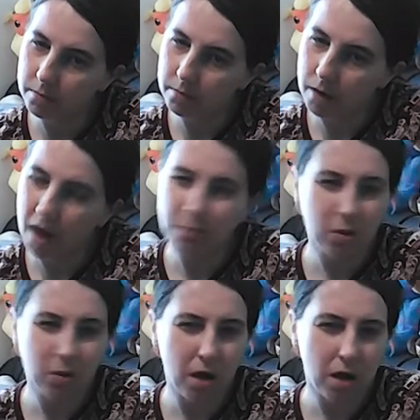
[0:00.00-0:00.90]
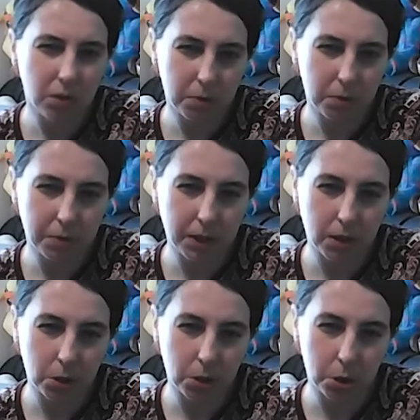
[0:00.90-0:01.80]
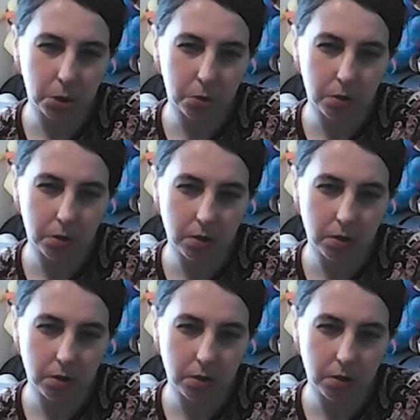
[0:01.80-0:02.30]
I'm not 100% sure.